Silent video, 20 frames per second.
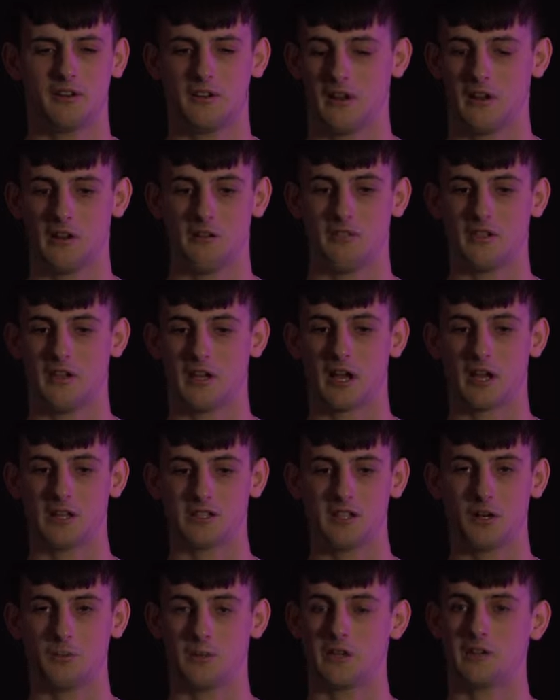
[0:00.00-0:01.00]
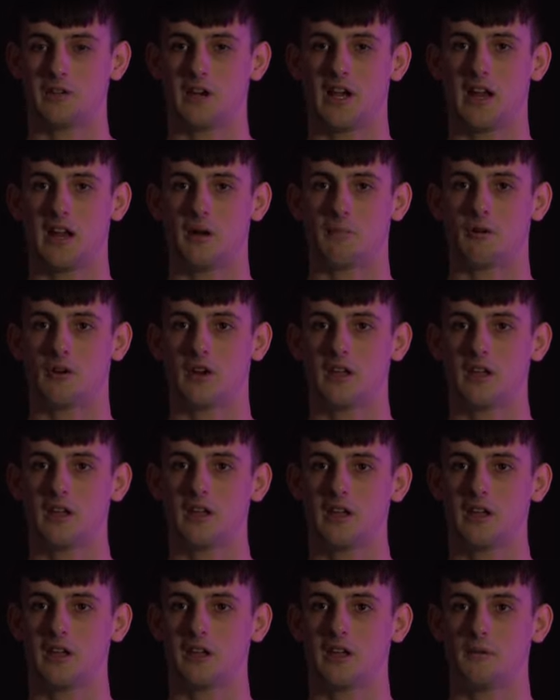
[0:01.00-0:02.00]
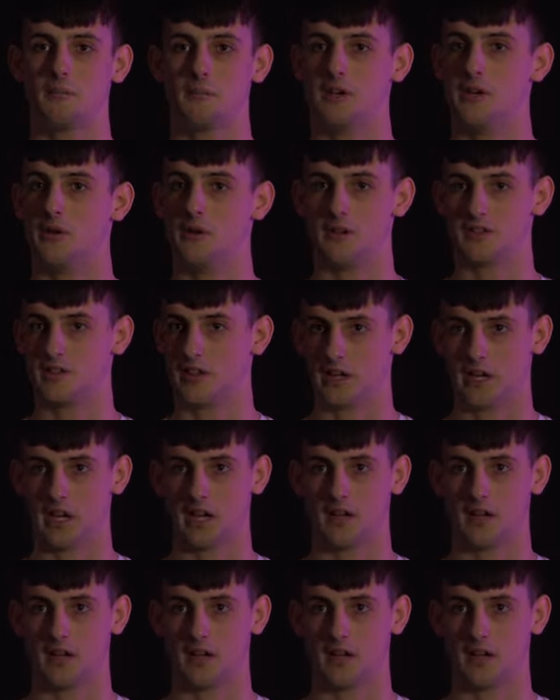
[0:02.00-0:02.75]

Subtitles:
don't even think I'd still be training. I'd probably be doing something